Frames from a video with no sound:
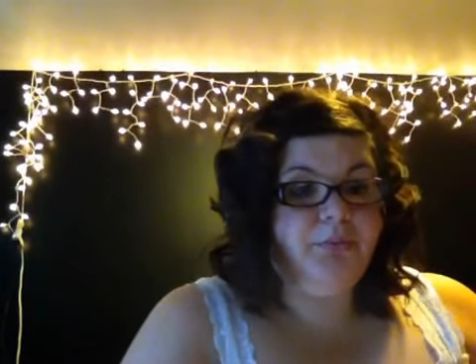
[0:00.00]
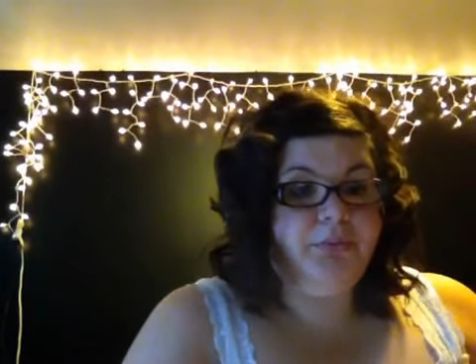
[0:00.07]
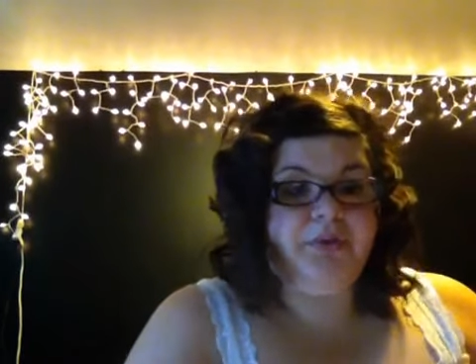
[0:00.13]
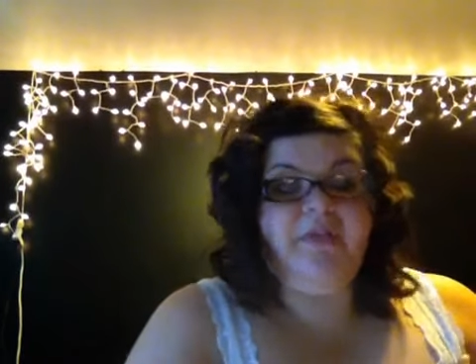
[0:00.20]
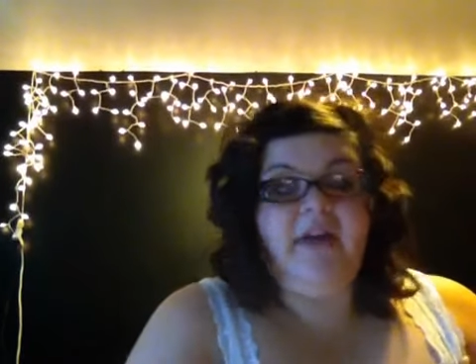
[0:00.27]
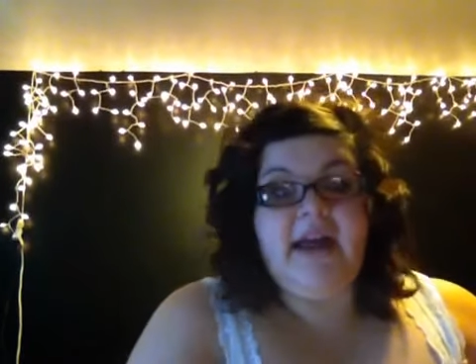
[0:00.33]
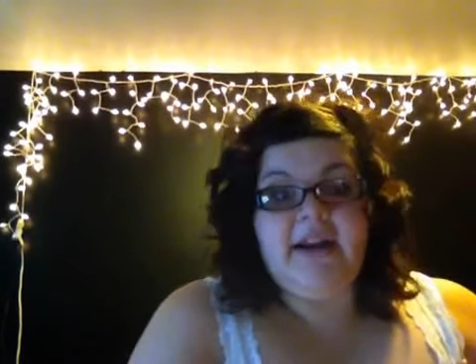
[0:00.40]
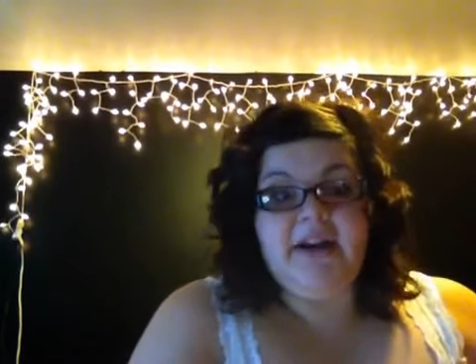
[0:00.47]

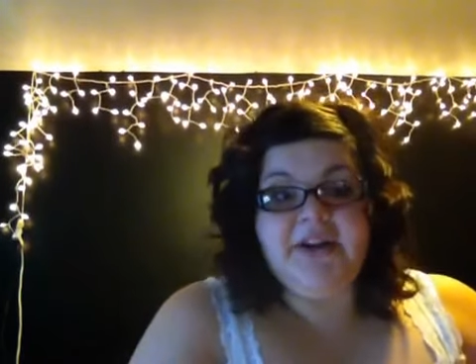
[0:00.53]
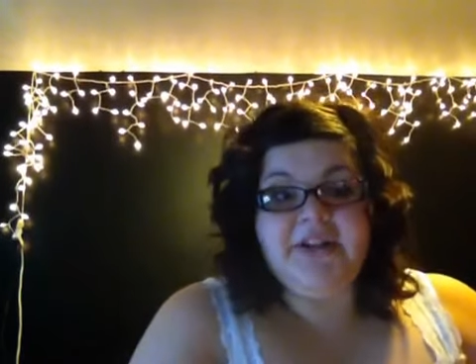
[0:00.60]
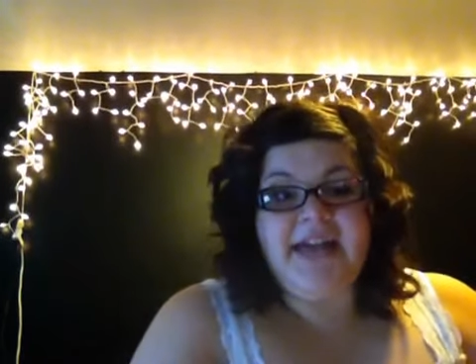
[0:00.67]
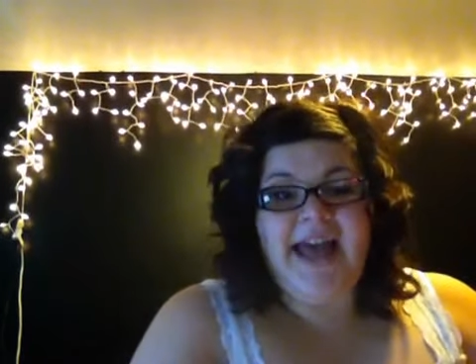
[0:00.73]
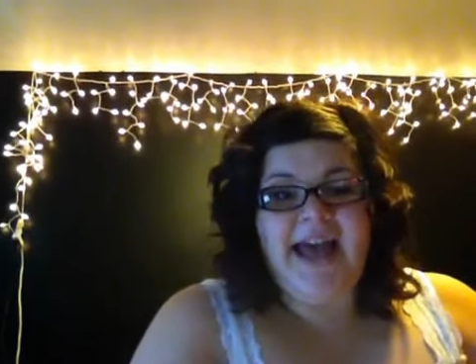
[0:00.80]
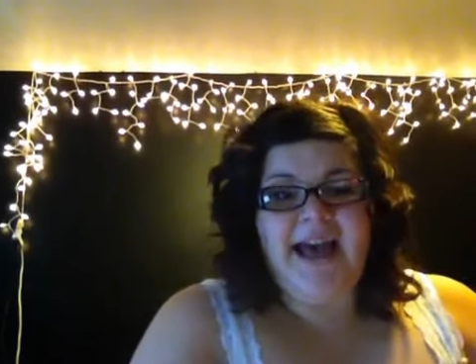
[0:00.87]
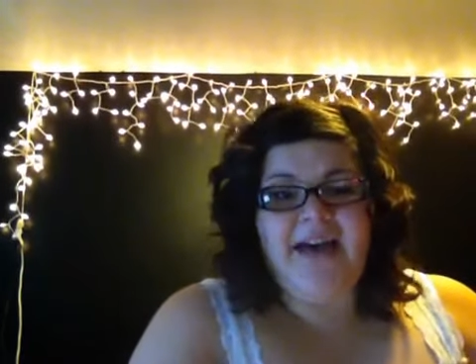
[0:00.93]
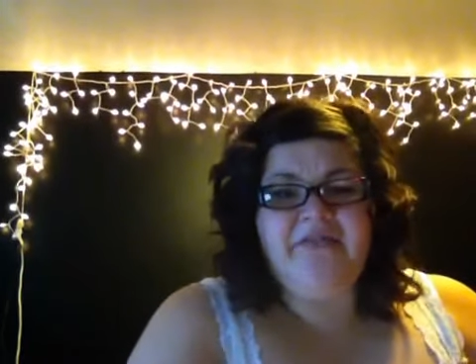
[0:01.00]
providers
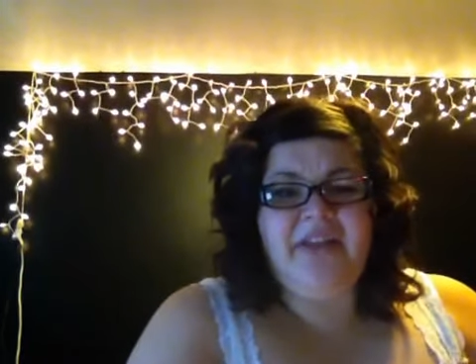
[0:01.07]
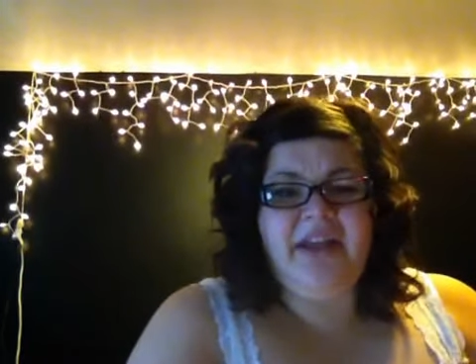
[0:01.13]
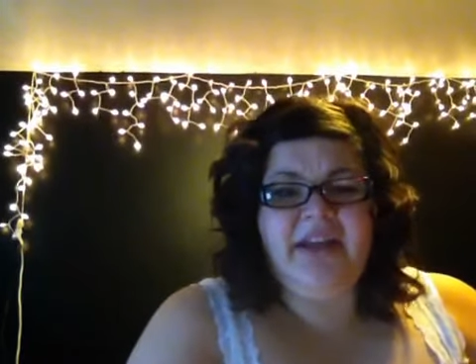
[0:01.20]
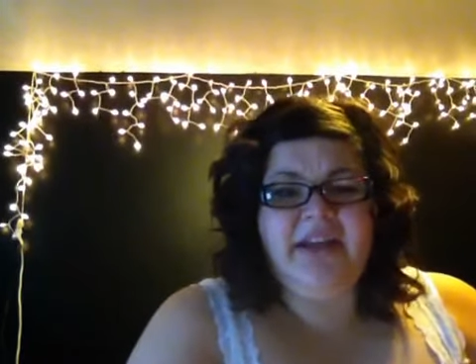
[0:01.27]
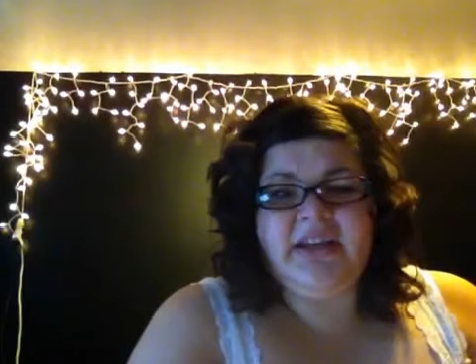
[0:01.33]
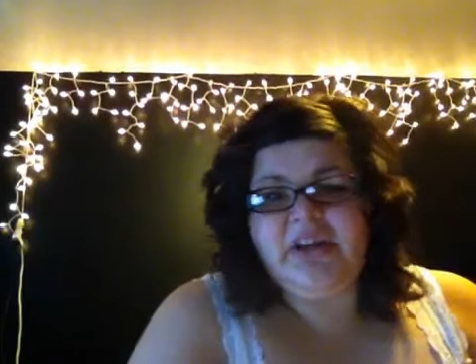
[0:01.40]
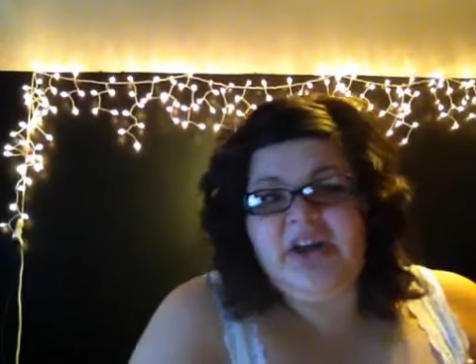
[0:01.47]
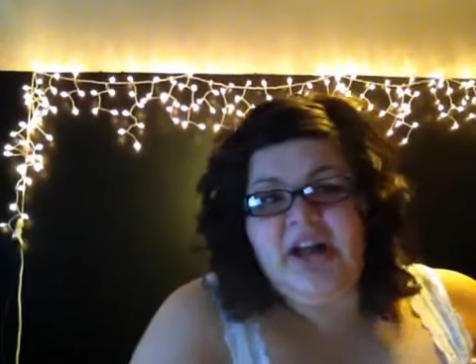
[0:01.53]
have
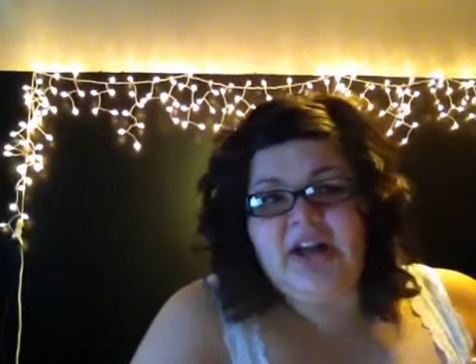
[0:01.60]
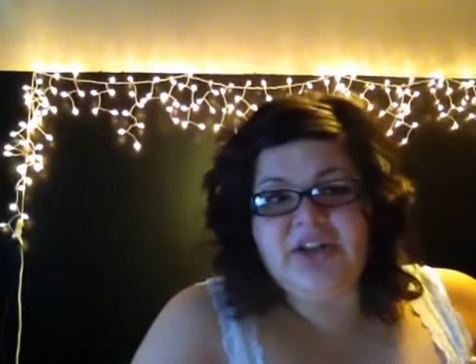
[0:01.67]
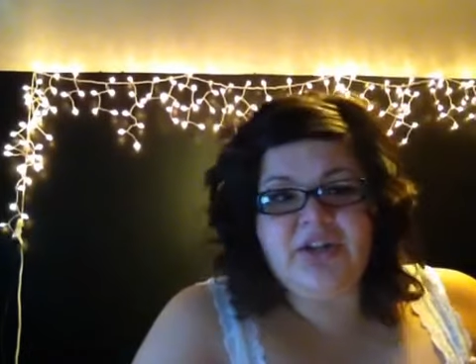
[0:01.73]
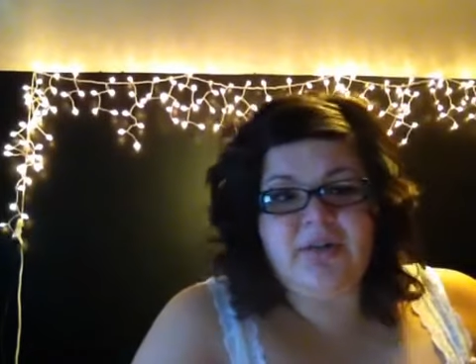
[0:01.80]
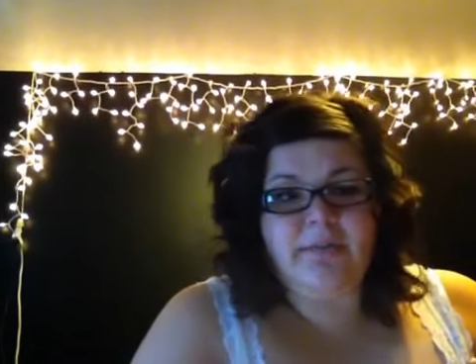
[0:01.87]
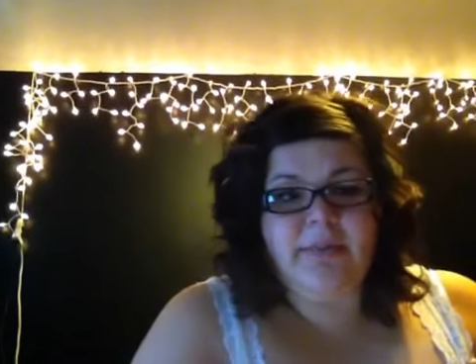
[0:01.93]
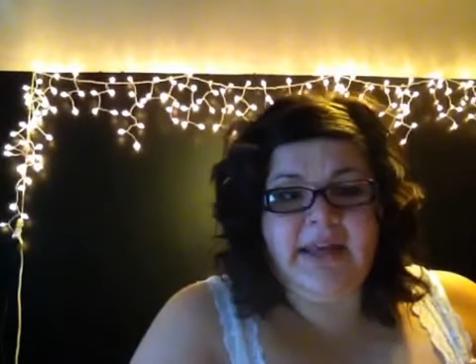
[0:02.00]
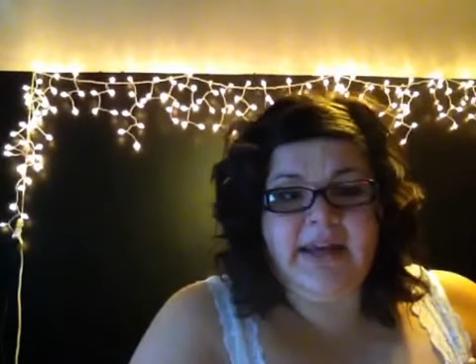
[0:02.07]
like
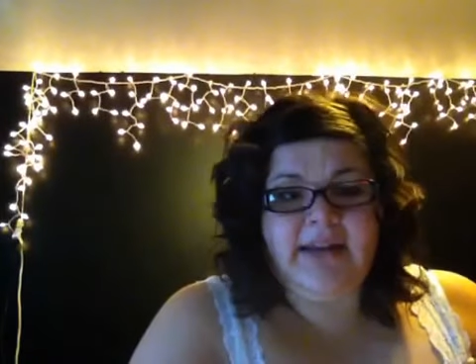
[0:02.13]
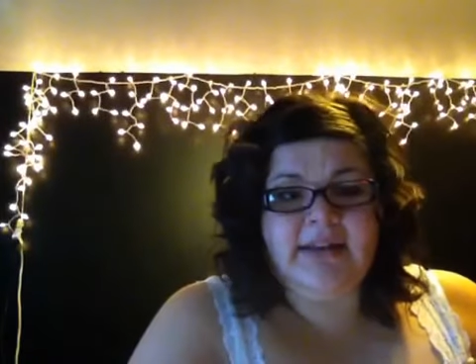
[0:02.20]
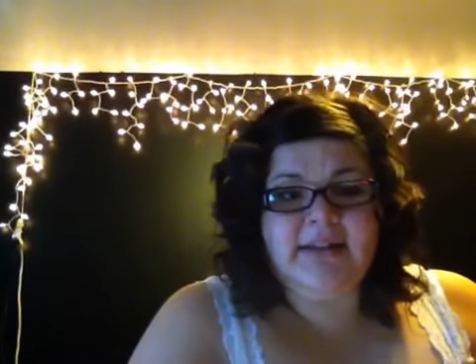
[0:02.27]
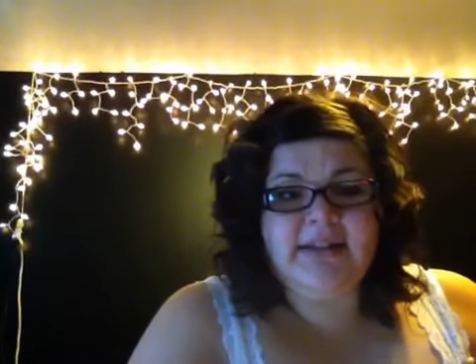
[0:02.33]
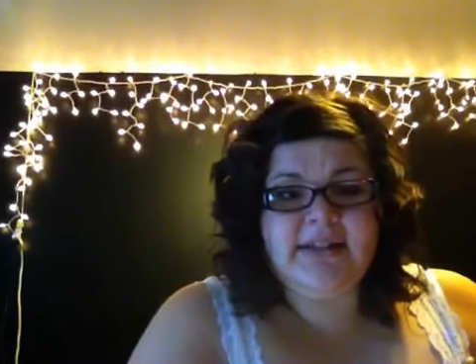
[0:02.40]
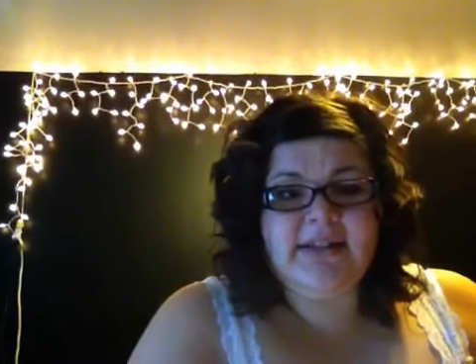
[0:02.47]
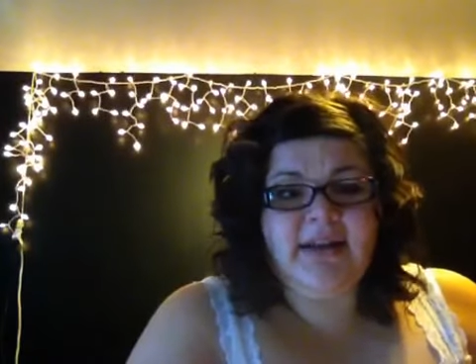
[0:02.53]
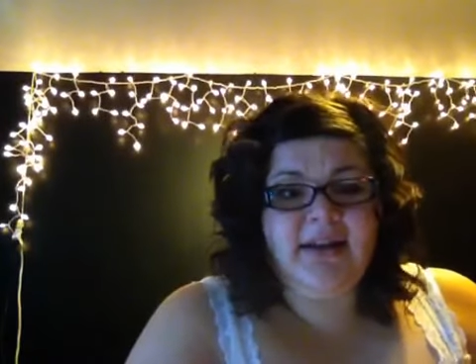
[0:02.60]
international
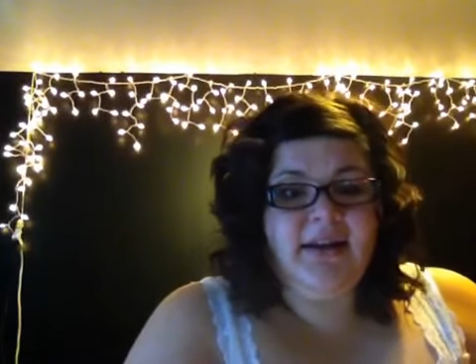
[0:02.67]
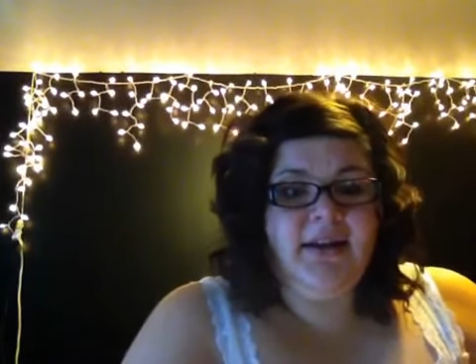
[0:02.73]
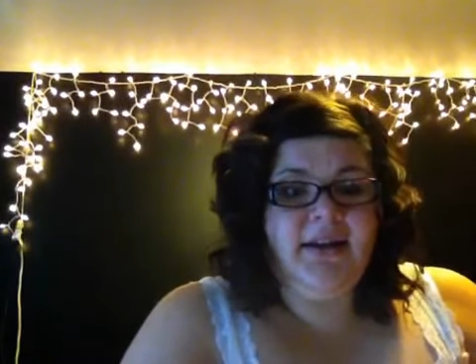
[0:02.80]
plans.